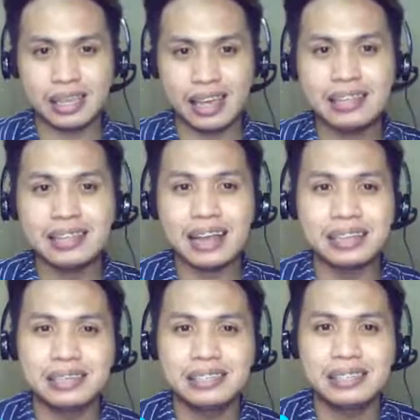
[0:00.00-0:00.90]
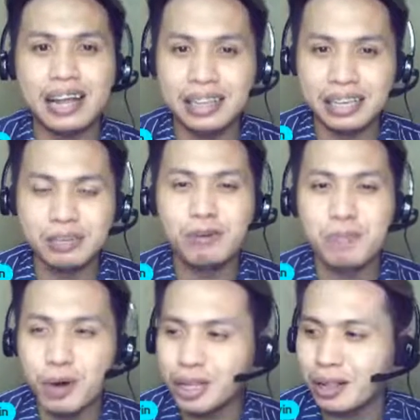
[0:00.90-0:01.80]
And that is a linear
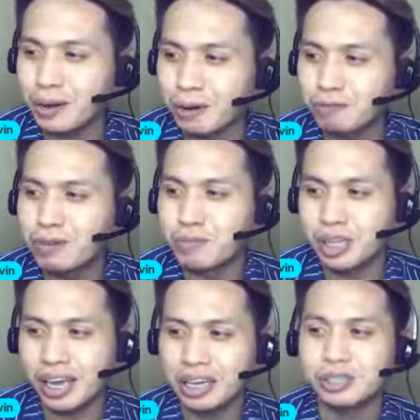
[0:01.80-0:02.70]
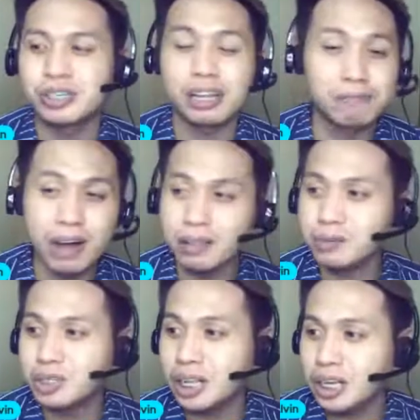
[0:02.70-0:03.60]
model of communication. It
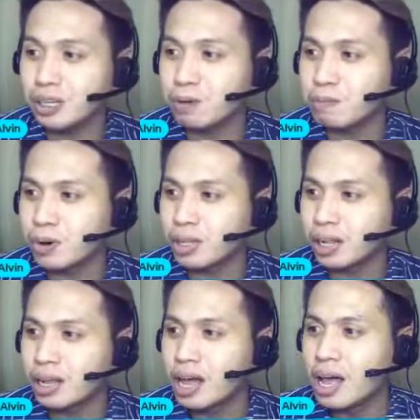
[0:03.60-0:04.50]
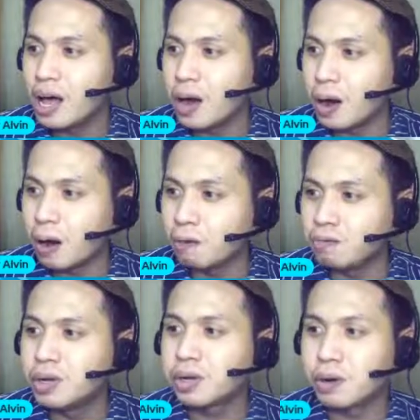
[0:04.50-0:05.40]
follows the linear model
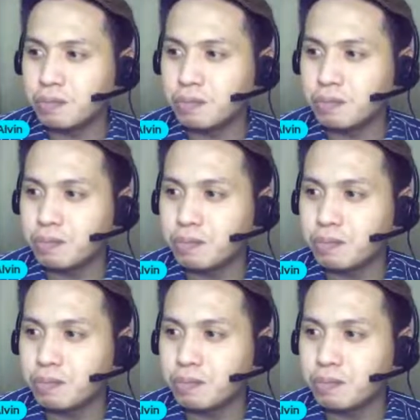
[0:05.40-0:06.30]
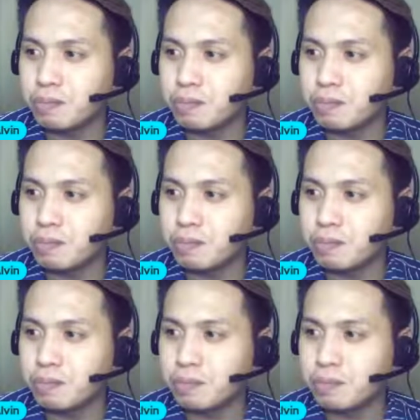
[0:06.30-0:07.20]
of communication. Yeah,
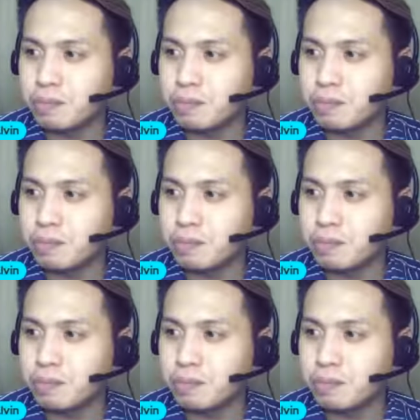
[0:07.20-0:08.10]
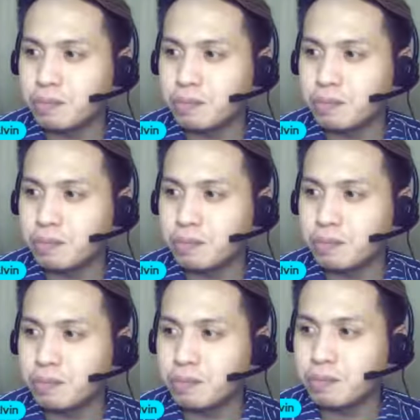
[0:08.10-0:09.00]
Clark Marvin, linear
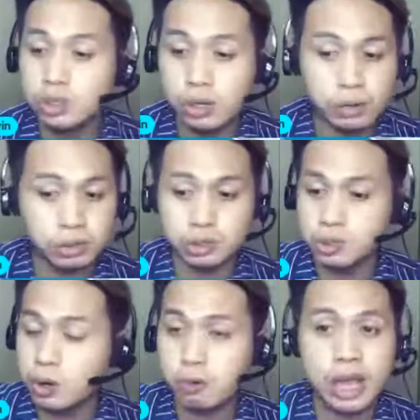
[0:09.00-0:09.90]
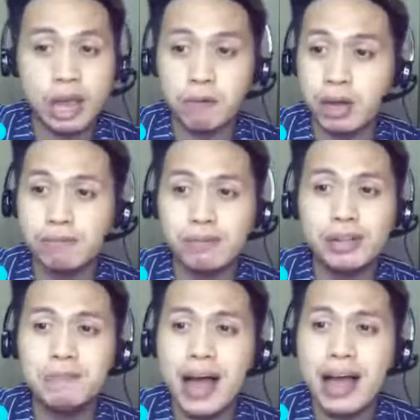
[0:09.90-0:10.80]
because there's no direct
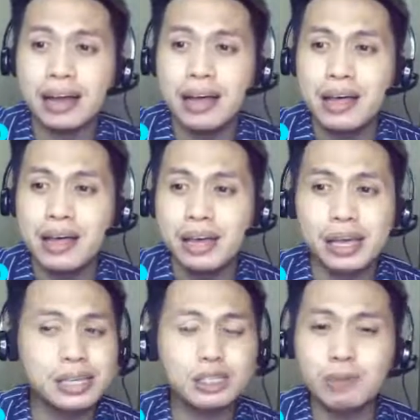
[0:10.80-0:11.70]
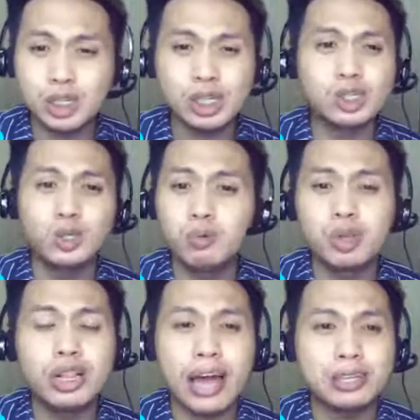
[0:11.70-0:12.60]
feedback. In as much as you
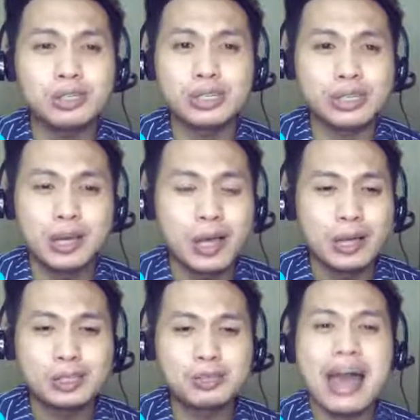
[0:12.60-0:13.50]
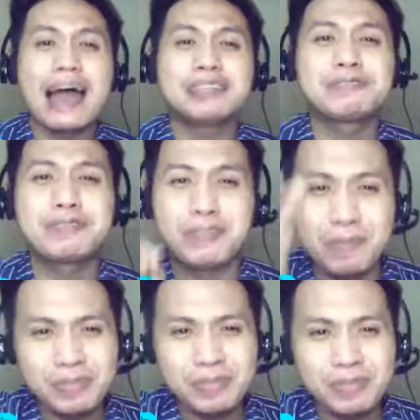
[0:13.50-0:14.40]
would like to answer,
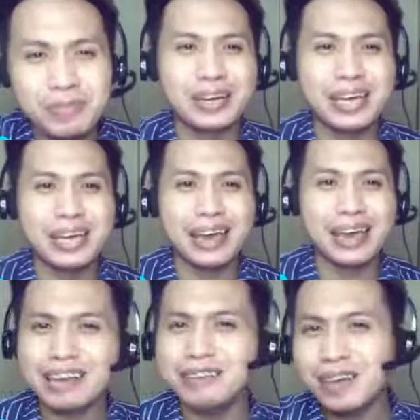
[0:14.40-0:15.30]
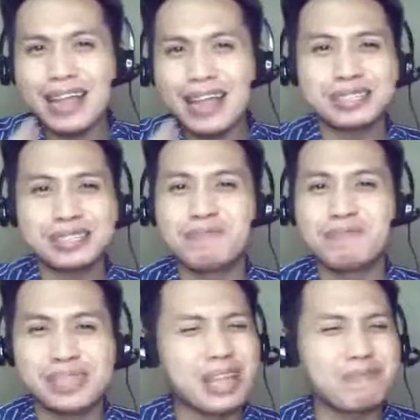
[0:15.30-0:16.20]
okay, you can answer,
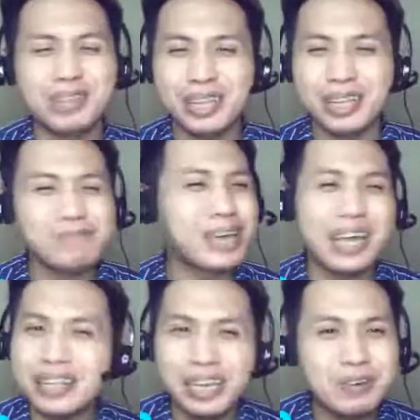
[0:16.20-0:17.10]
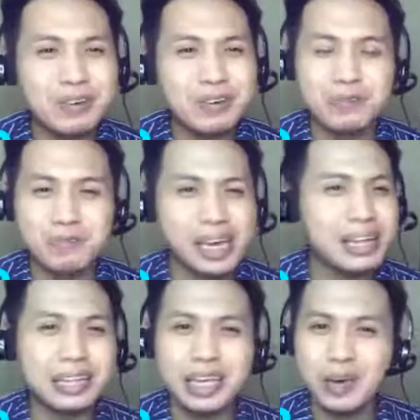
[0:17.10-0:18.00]
but definitely we cannot hear you. We
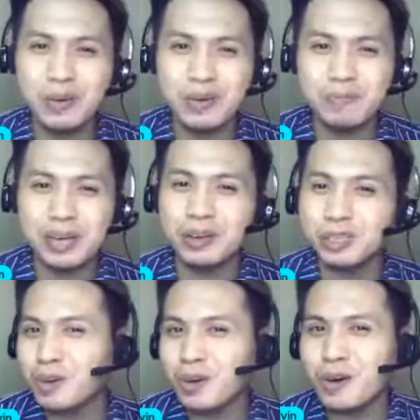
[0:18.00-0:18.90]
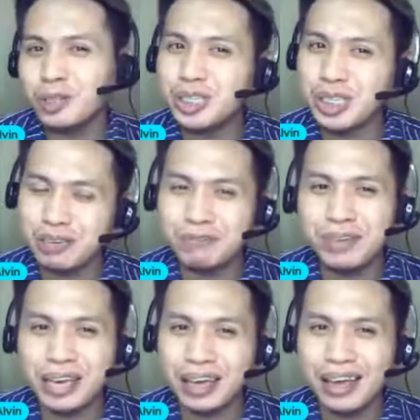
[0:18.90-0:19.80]
cannot hear you because we're on
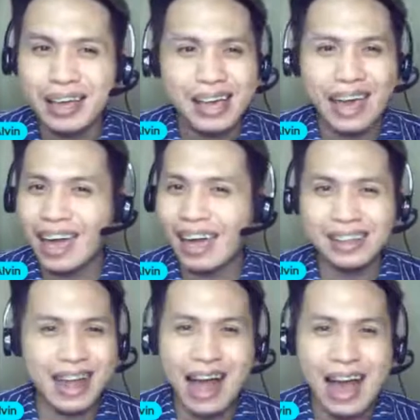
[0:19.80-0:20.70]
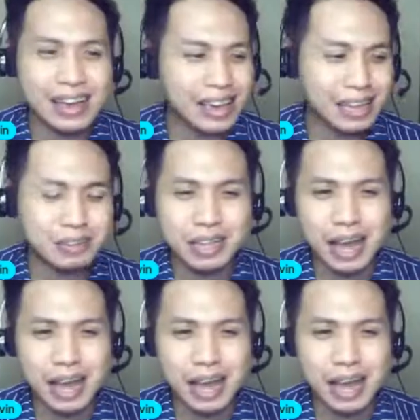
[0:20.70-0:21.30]
TV, and I can't.